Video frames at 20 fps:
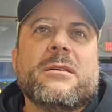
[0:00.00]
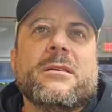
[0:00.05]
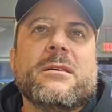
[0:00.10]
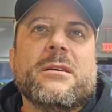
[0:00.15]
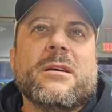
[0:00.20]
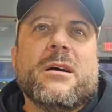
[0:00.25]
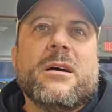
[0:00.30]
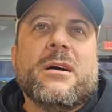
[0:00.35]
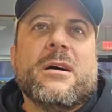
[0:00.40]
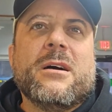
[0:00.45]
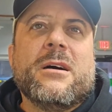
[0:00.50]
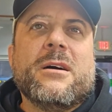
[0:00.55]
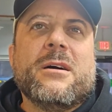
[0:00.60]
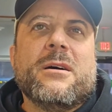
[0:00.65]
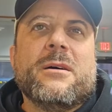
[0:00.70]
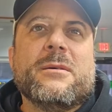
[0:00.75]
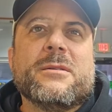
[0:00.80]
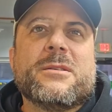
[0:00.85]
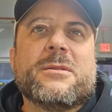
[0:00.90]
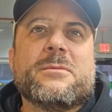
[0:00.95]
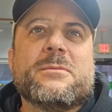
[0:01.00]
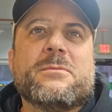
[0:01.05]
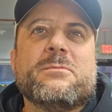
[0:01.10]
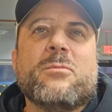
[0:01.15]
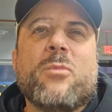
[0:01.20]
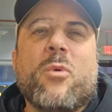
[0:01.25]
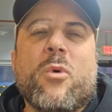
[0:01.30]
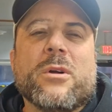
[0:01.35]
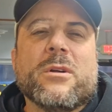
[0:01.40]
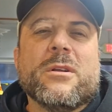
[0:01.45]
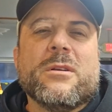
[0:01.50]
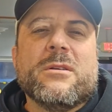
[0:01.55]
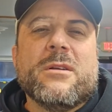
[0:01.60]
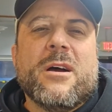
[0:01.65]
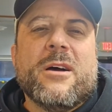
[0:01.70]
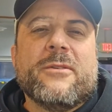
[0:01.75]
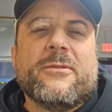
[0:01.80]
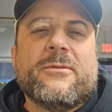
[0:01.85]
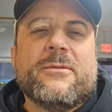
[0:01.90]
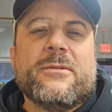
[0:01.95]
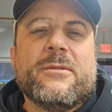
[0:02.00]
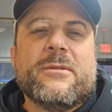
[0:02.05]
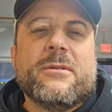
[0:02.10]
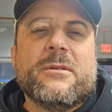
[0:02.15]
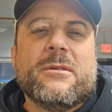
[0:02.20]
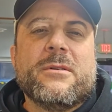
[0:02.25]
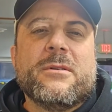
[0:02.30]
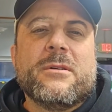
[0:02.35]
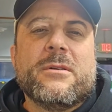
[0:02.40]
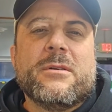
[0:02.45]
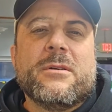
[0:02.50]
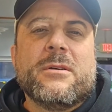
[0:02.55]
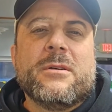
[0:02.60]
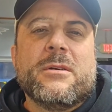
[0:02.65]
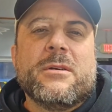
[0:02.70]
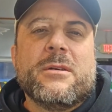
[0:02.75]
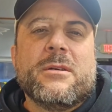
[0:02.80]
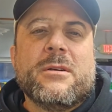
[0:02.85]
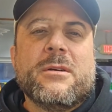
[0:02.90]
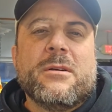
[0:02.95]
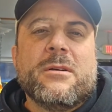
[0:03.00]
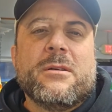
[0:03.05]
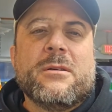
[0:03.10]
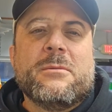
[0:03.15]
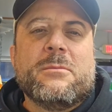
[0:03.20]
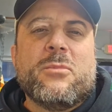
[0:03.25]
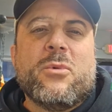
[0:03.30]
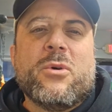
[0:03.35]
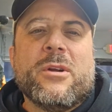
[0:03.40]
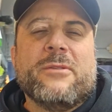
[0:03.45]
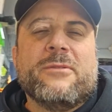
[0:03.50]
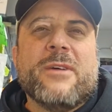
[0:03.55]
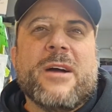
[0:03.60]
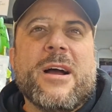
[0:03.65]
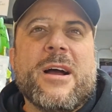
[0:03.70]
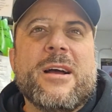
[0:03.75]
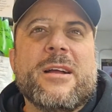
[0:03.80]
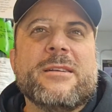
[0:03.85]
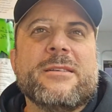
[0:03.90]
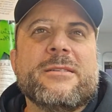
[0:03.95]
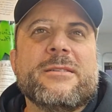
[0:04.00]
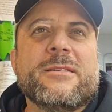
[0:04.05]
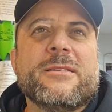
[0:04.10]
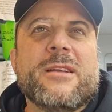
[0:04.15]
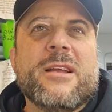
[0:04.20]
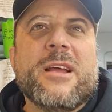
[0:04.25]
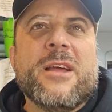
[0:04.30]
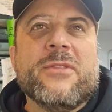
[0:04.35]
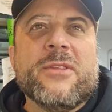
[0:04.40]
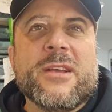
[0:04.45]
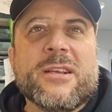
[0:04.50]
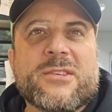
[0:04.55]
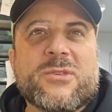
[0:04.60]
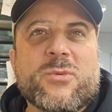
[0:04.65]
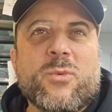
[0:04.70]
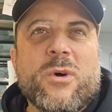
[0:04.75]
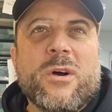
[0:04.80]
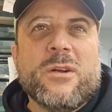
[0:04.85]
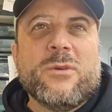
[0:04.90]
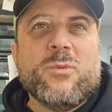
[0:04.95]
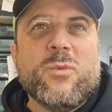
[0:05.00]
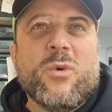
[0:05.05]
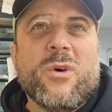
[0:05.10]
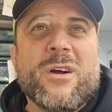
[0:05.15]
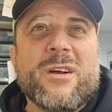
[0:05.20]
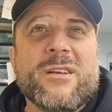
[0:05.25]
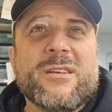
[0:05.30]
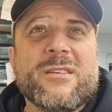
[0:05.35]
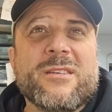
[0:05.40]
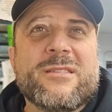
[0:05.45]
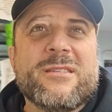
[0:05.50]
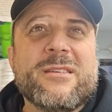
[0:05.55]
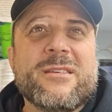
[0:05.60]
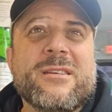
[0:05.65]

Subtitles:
It's more than enough. Morning, Vaughn. And this one was